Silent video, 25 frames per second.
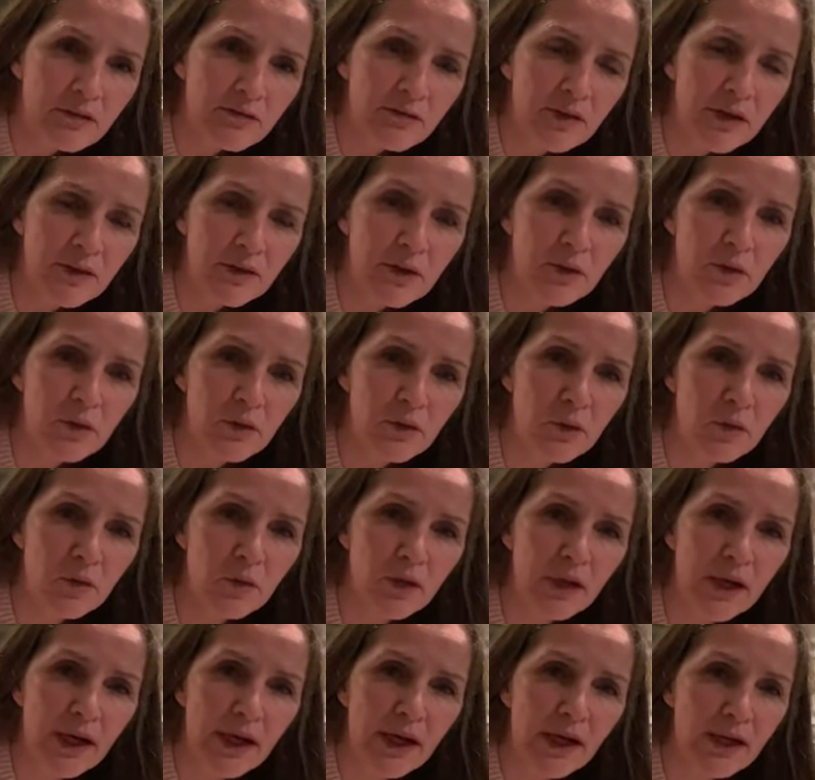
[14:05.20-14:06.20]

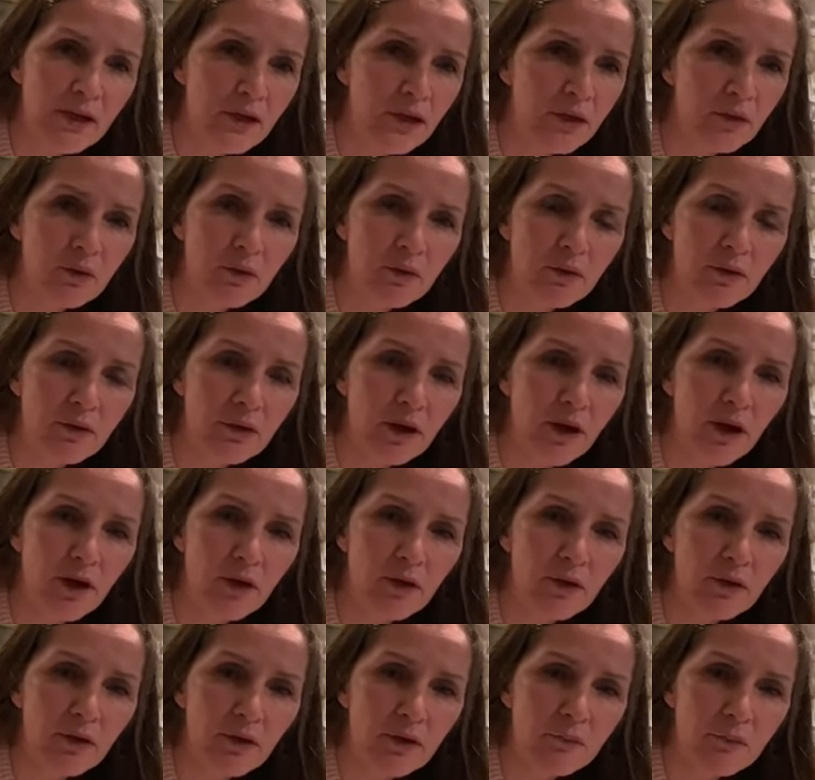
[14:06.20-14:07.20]
Whataroa are you?
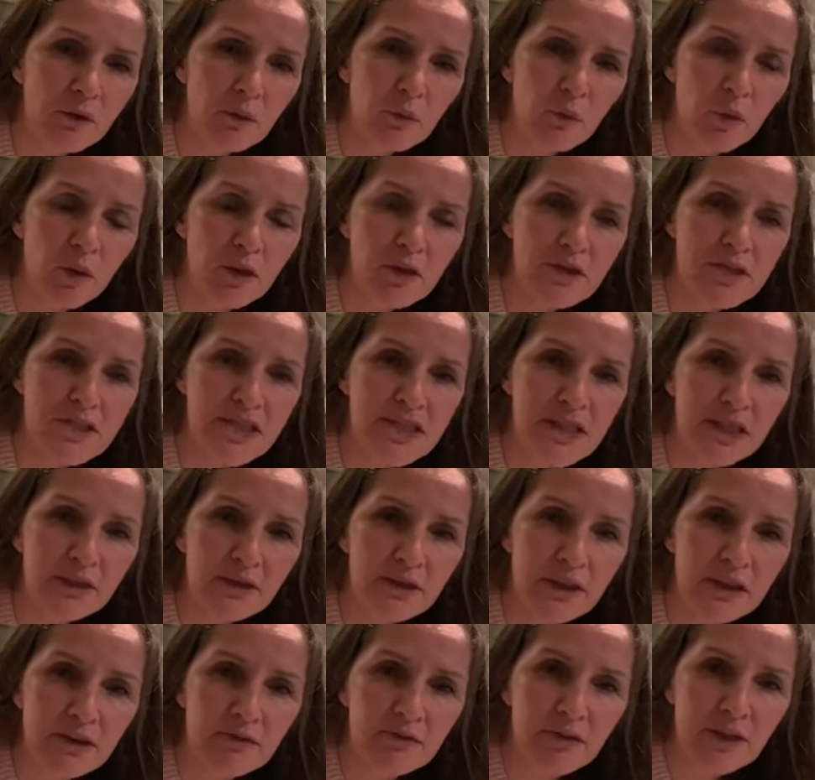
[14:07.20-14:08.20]
No, I'm in
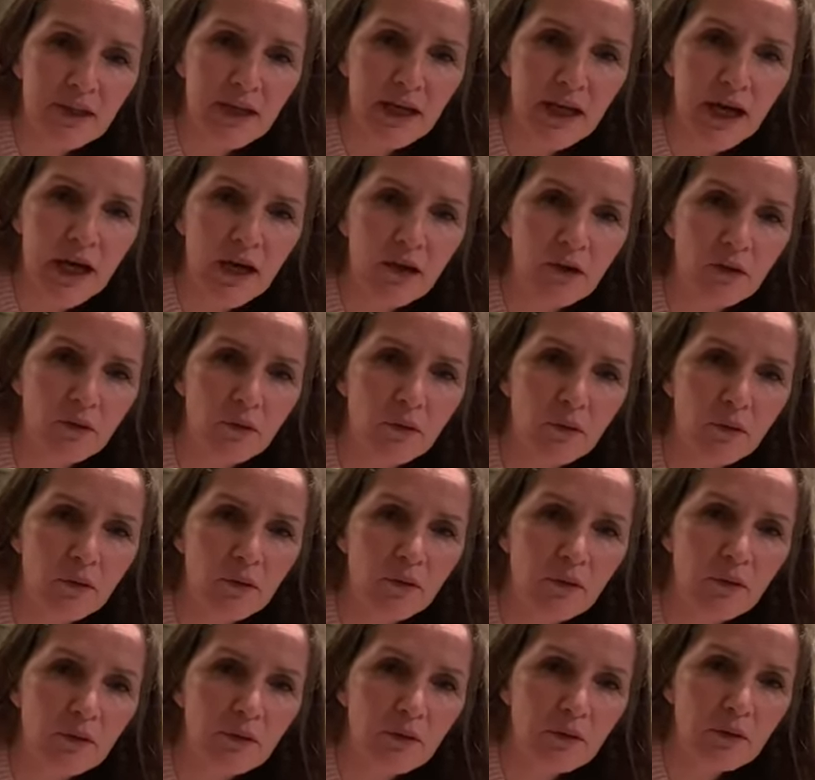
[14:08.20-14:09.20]
Wallacetown, near Invercargill.
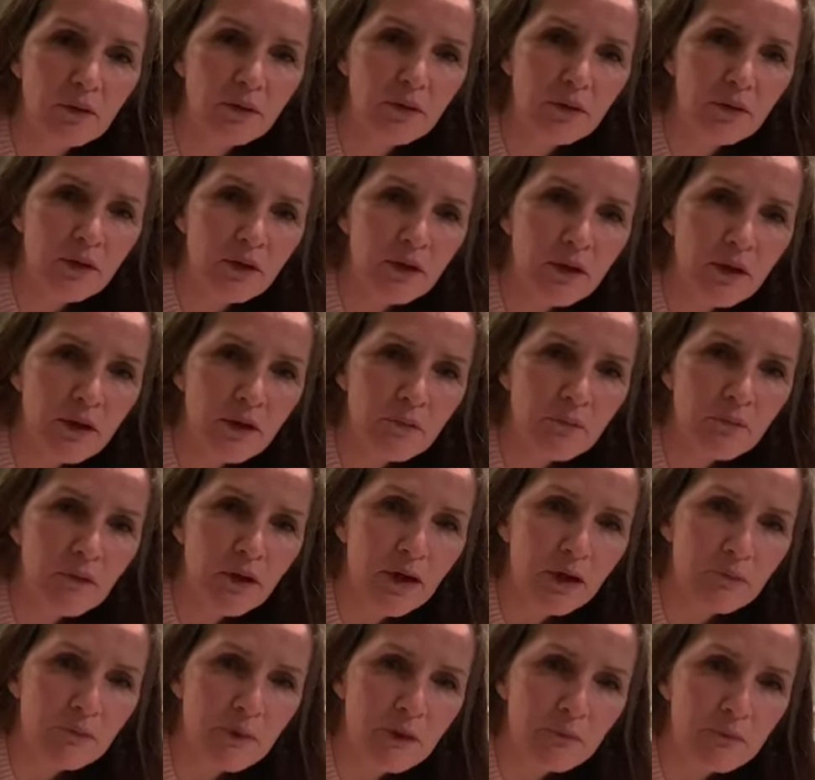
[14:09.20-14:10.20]

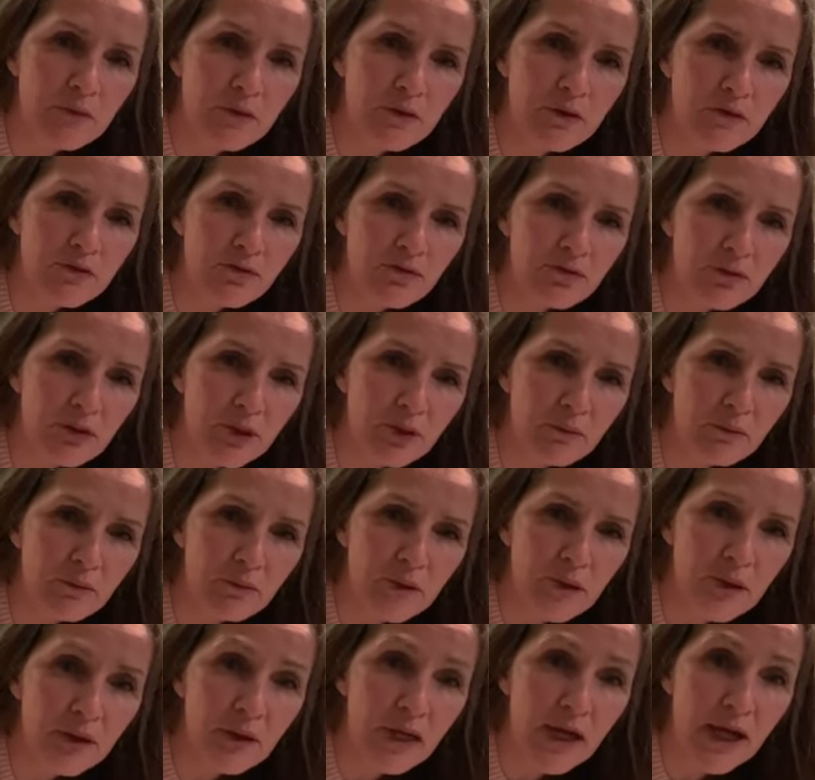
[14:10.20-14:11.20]
My mum is from
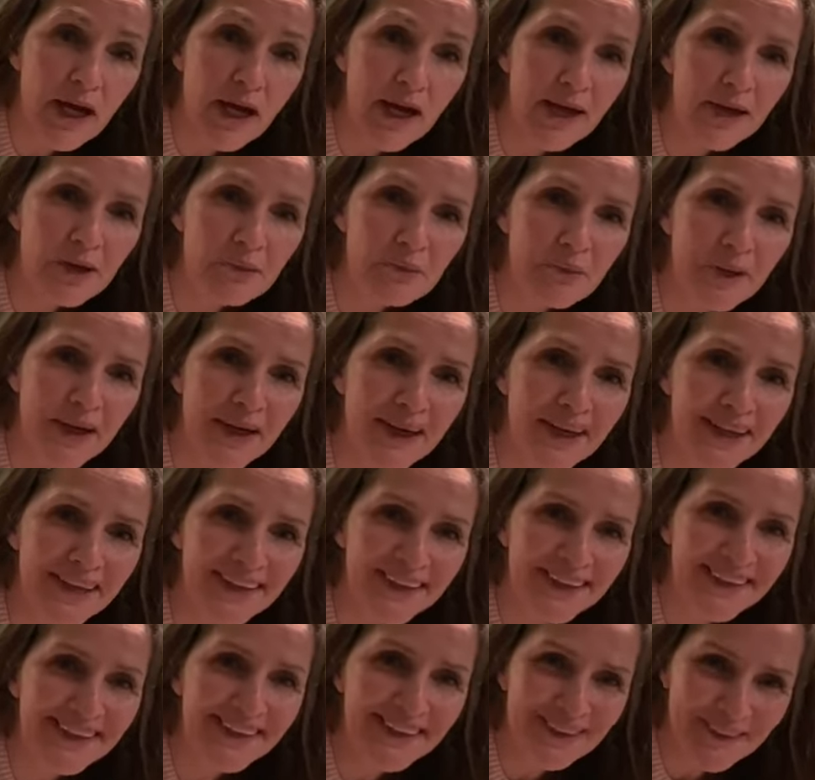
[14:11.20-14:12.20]
Hirahārama.
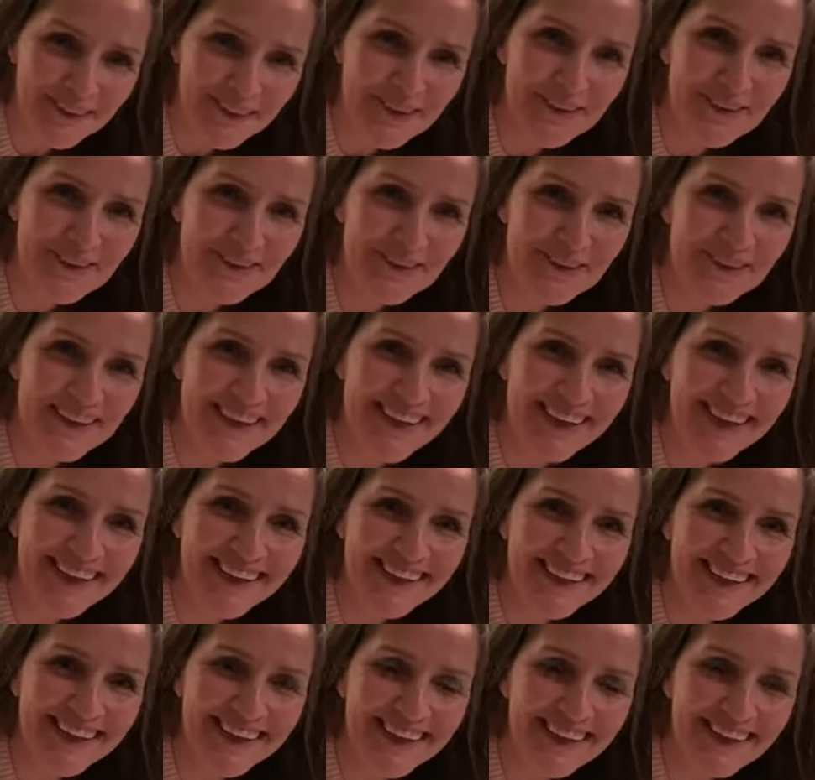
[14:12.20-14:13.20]
Kia
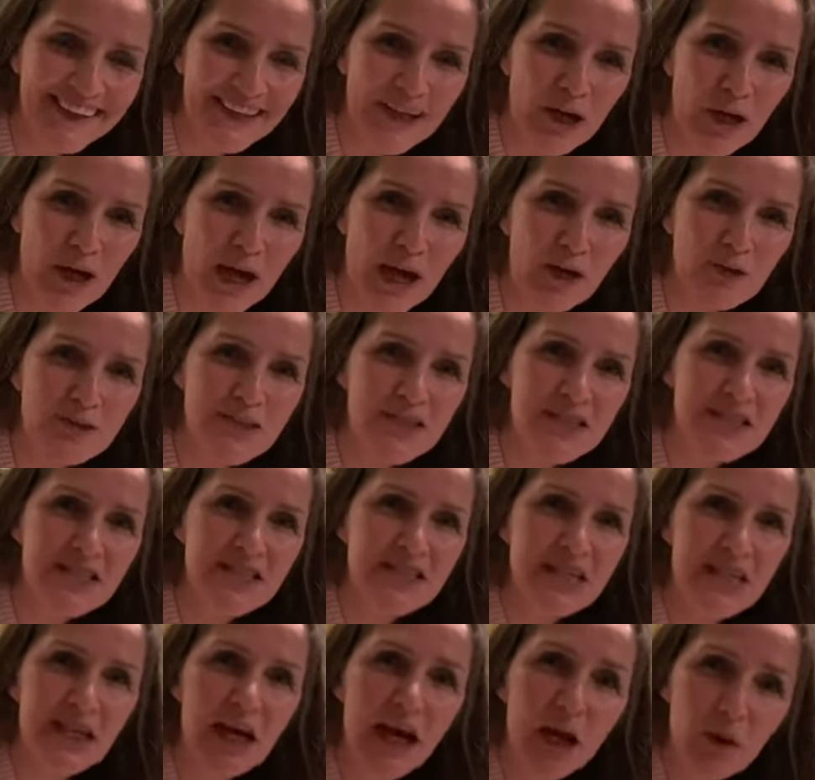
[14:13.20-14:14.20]
ora, ours is
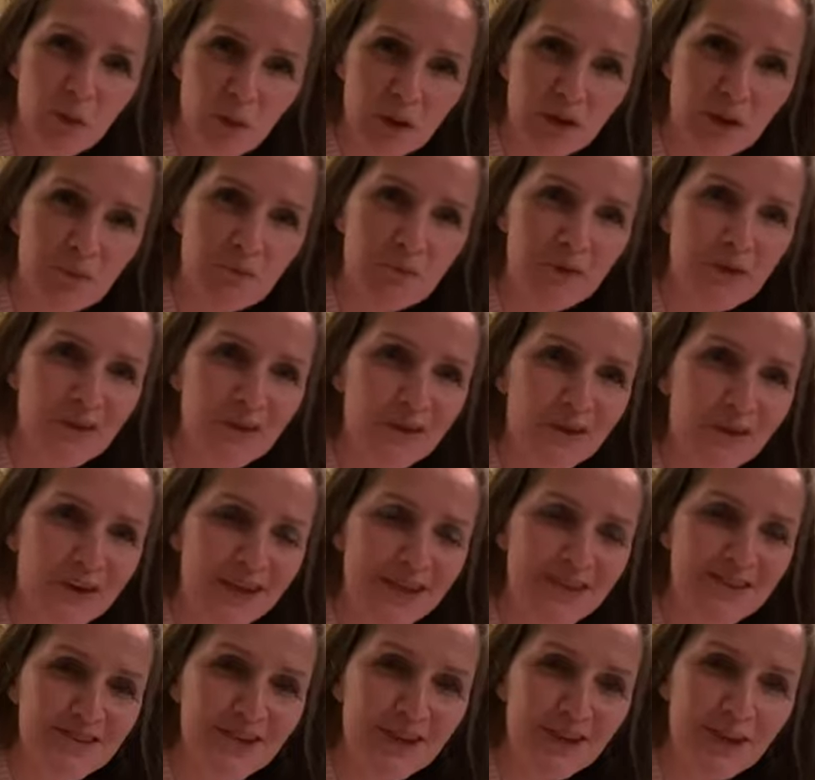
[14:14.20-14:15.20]
Te Awara
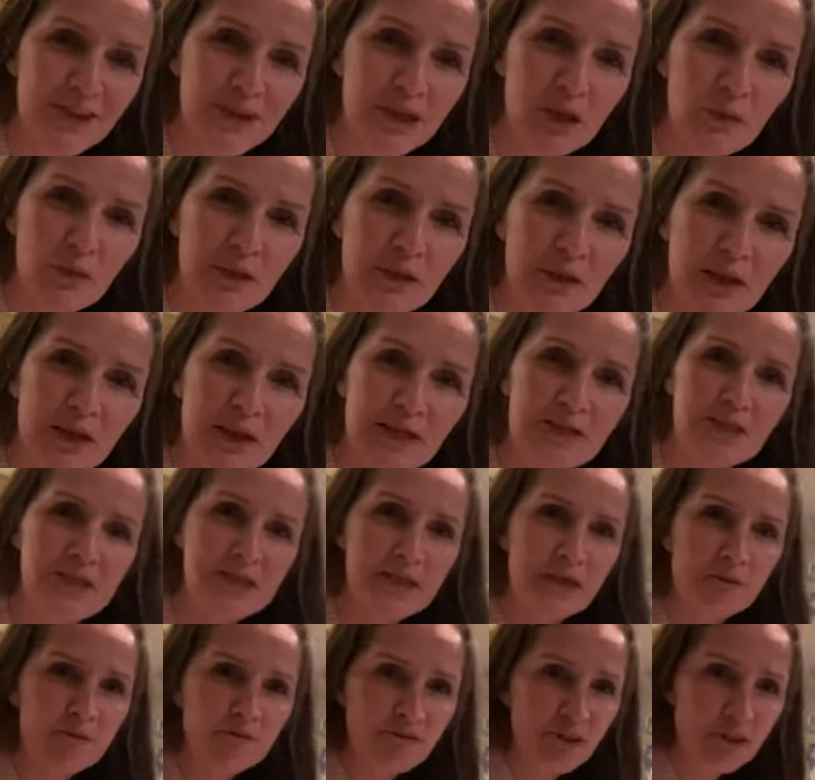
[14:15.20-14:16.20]
Marae, so you know where that is,
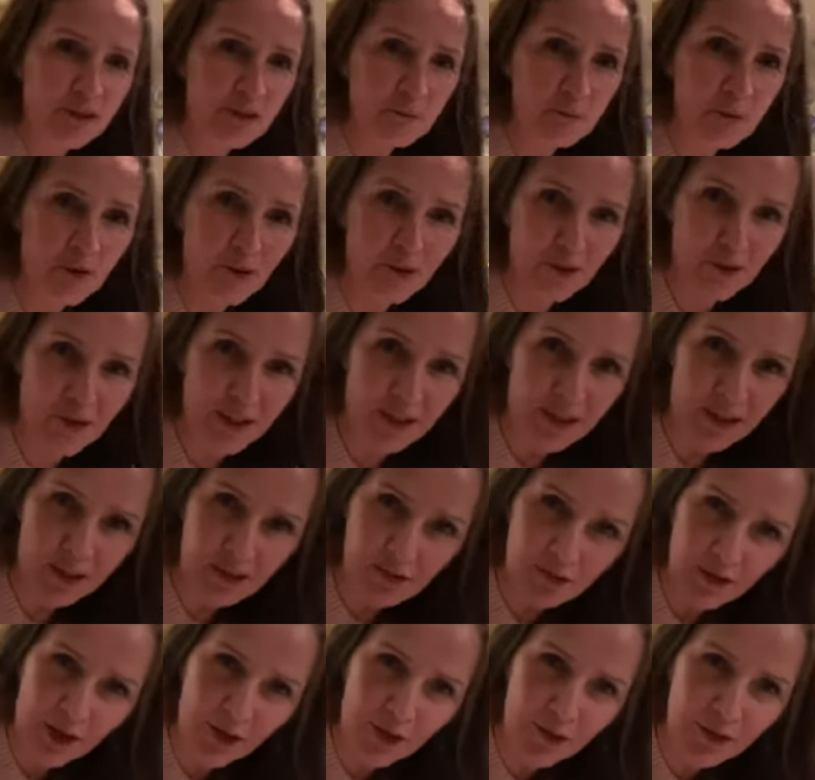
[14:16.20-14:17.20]
up
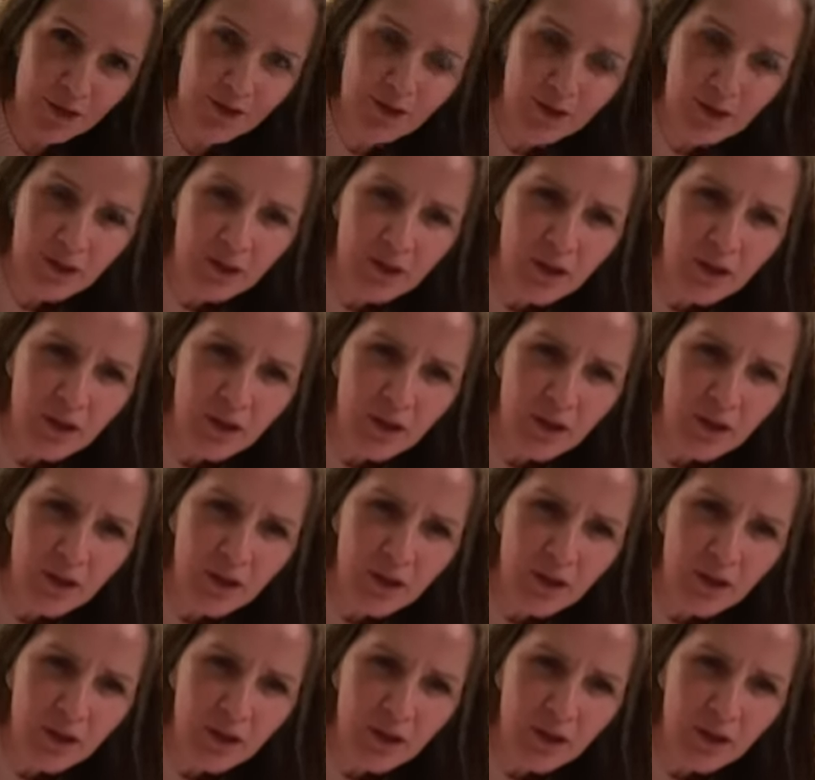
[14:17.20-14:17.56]
Whakapaurangi Road.